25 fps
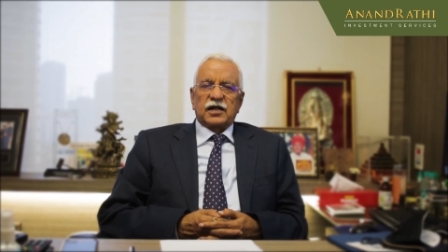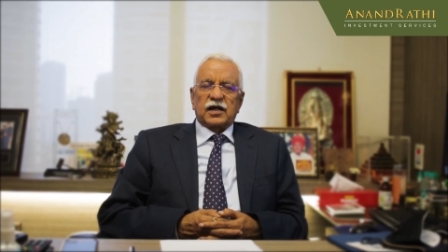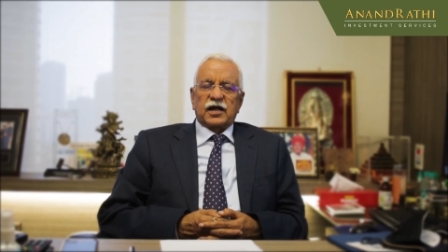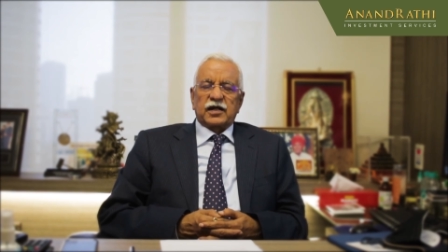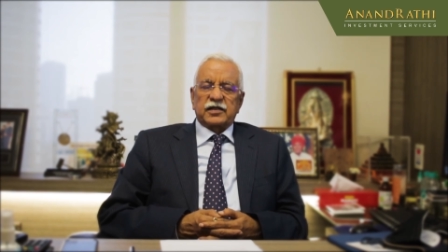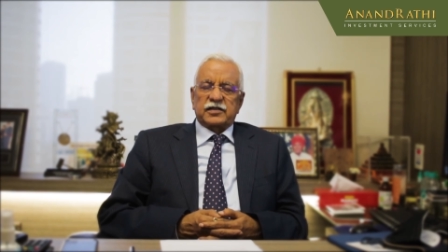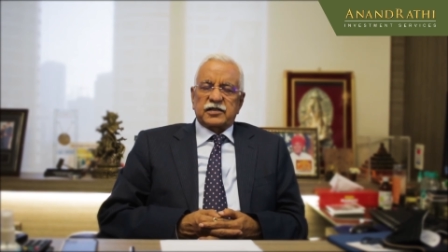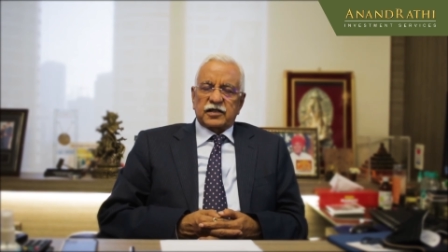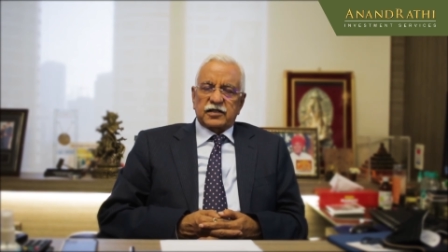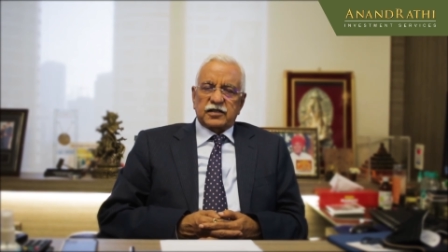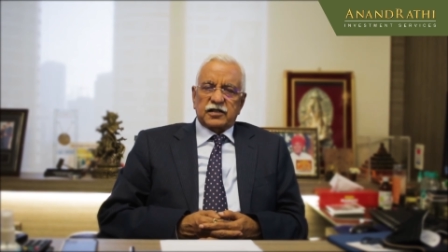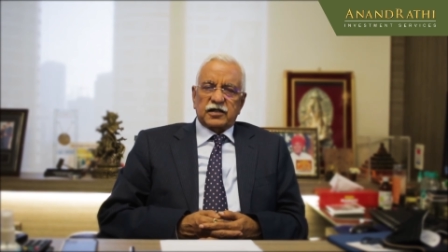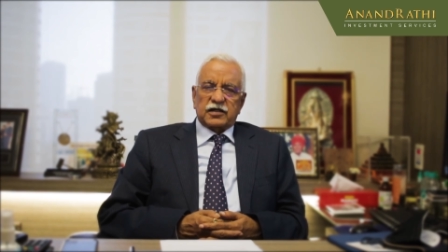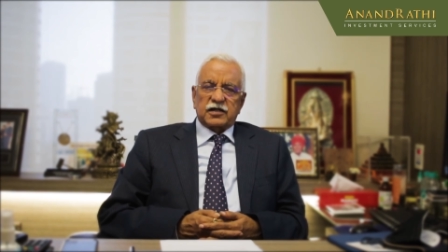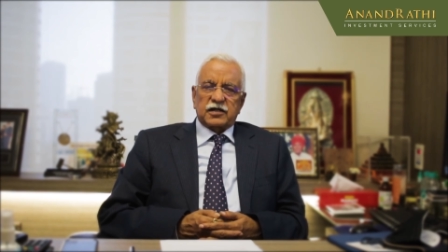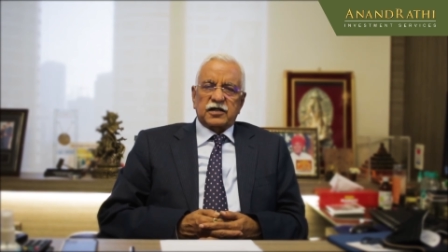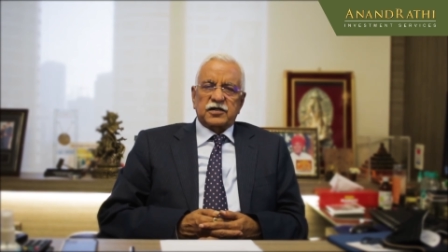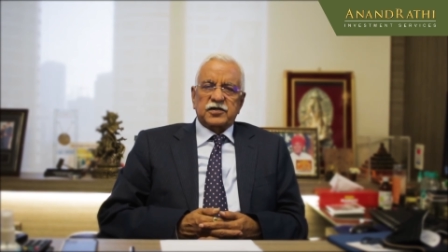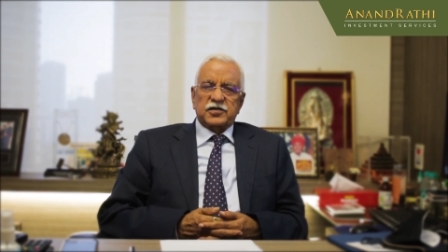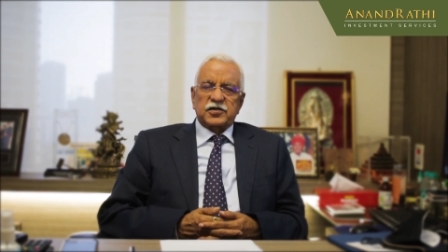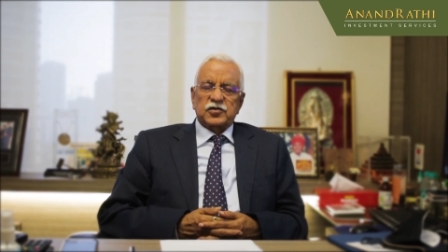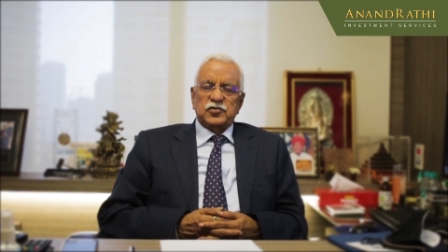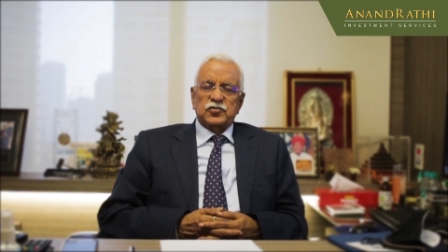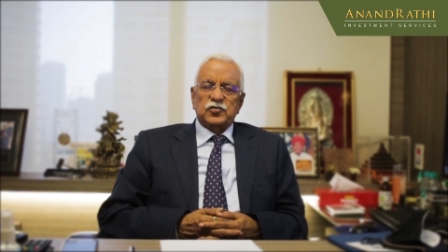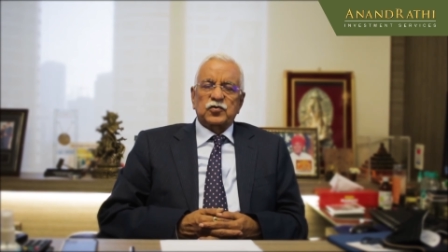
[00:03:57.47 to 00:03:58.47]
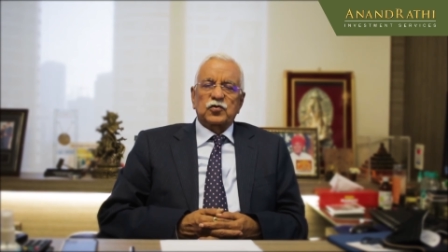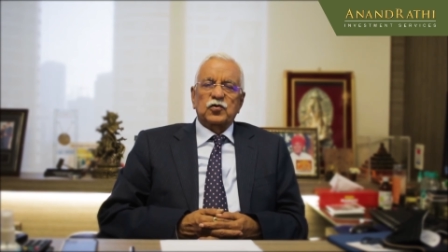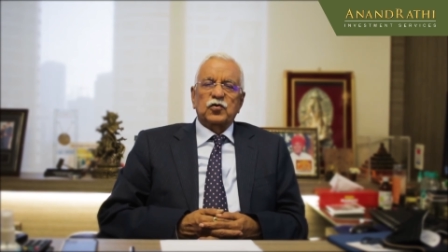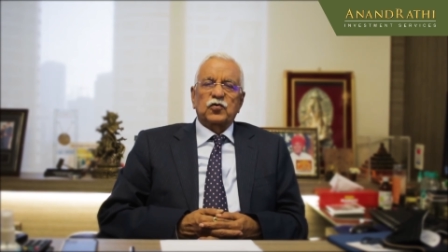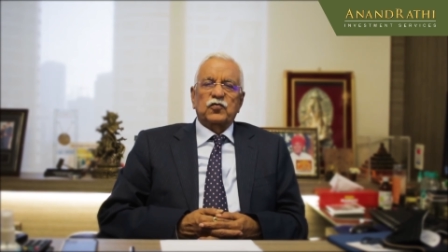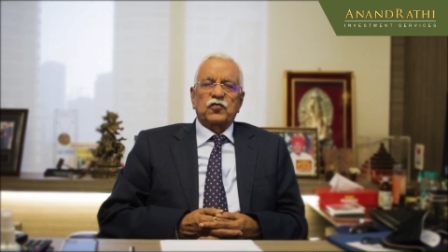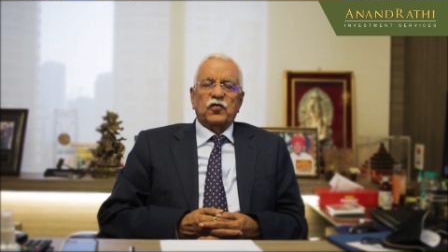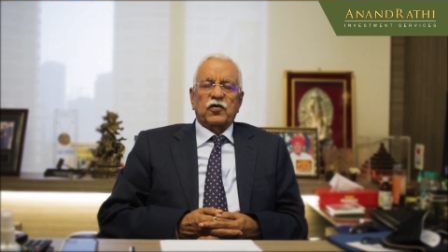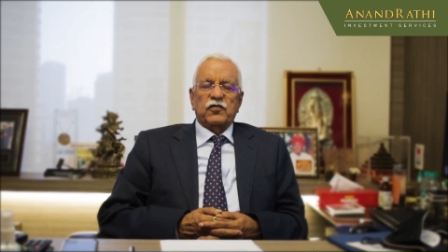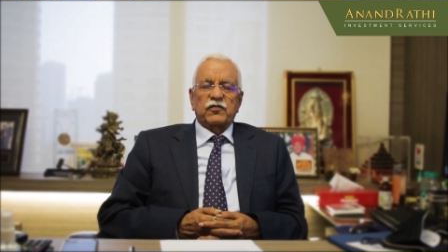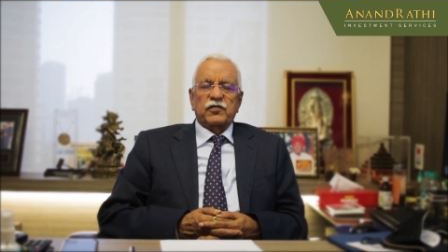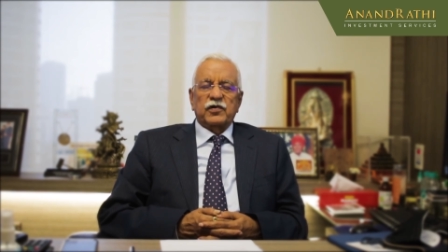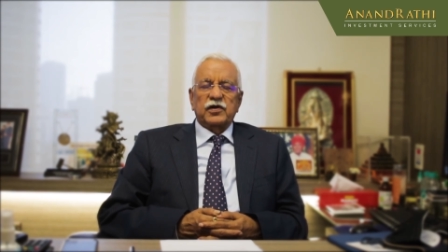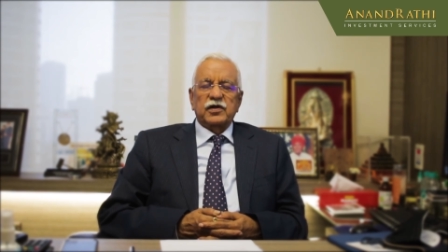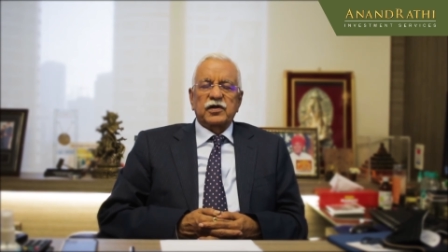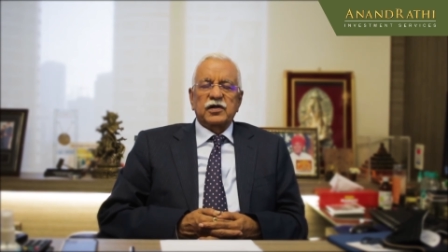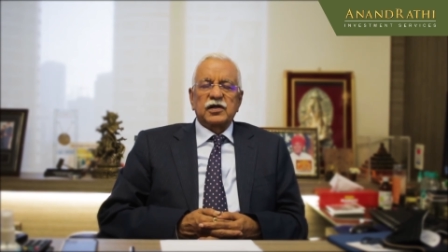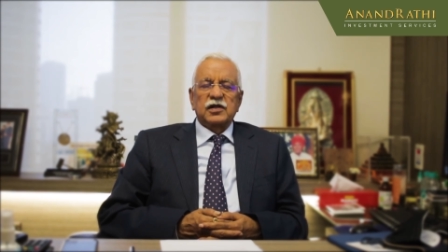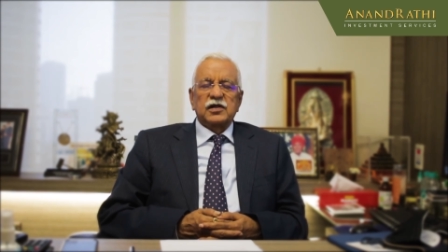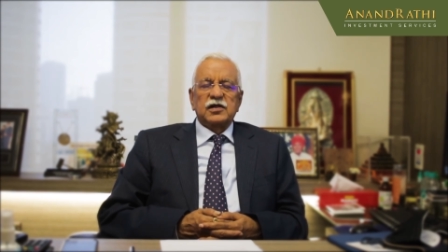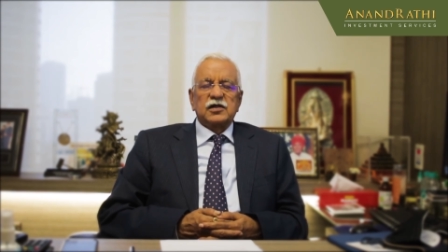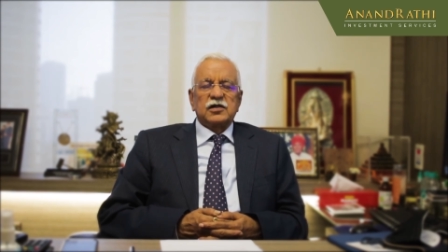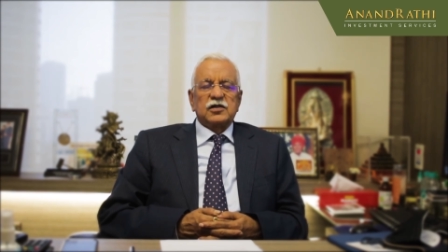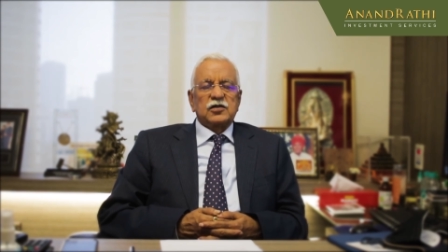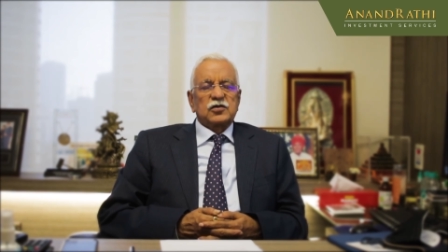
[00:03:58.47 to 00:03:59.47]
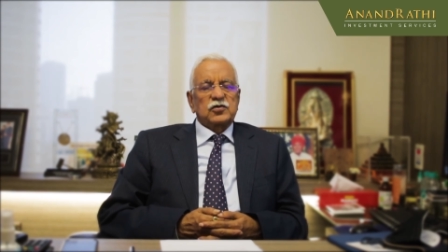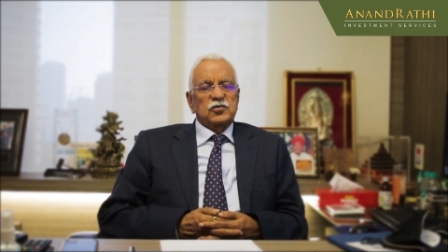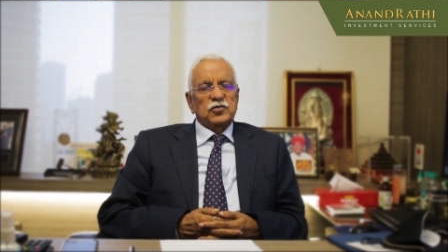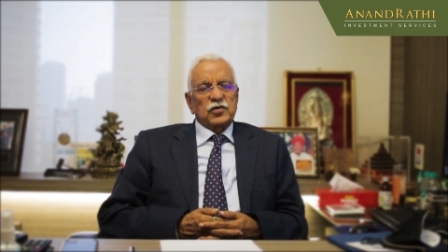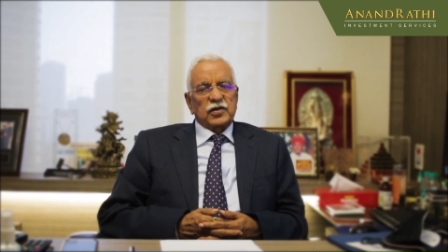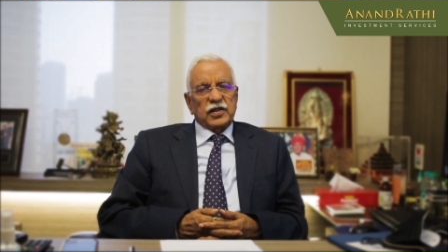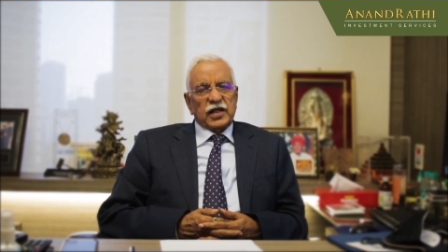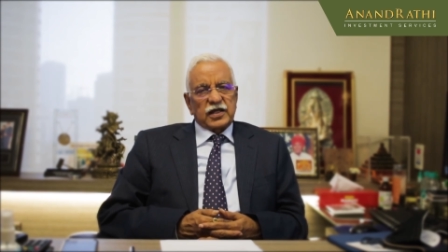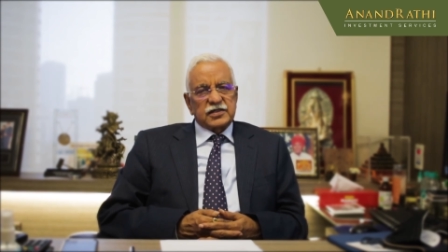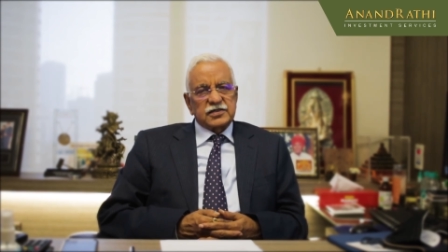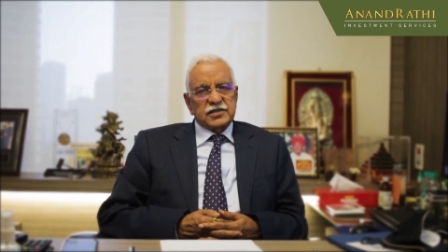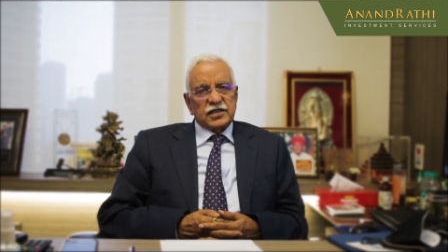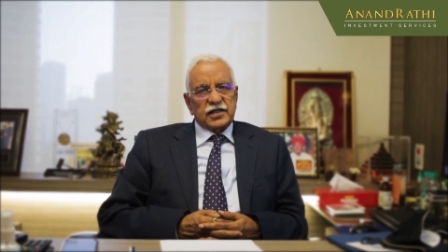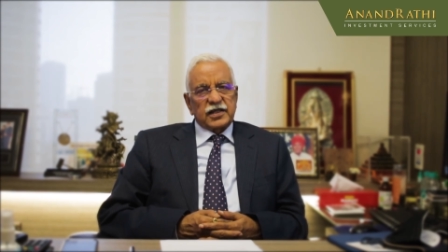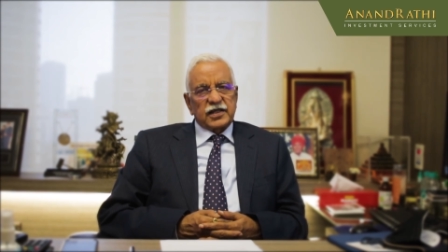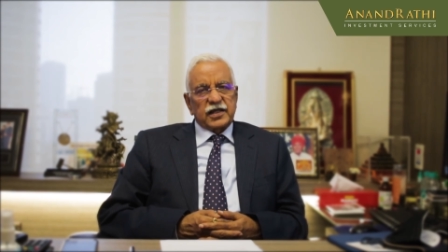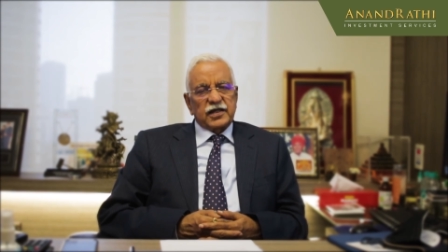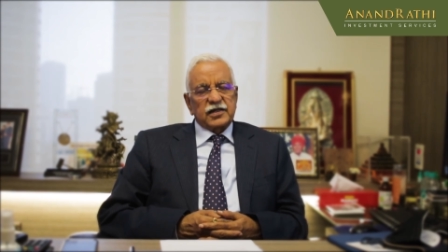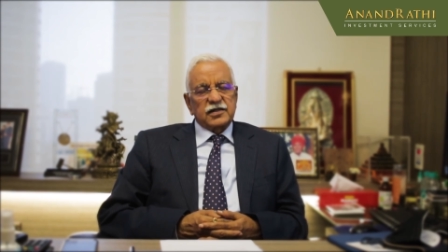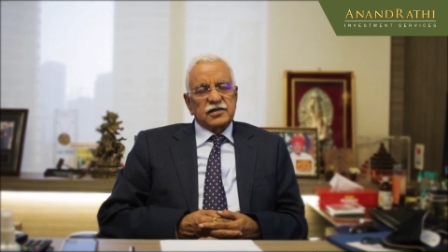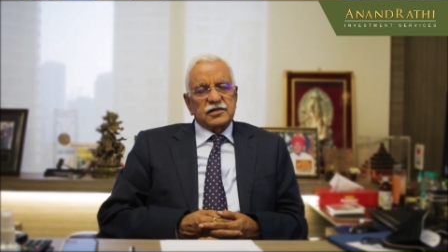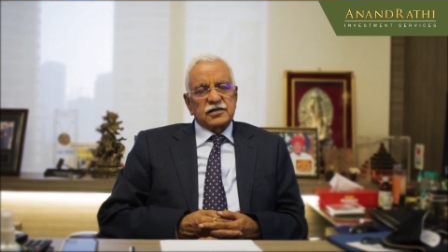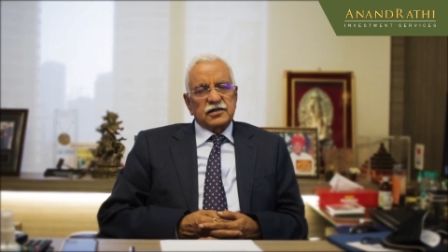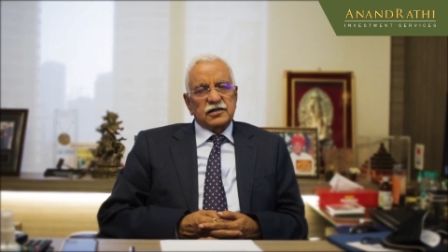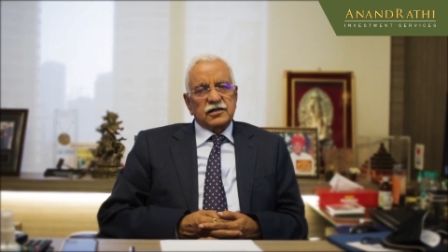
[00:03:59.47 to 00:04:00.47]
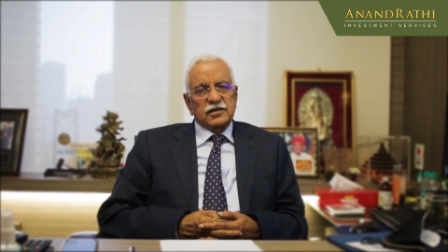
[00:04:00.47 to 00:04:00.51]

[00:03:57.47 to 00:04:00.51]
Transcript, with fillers: I think the country should look forward to an excellent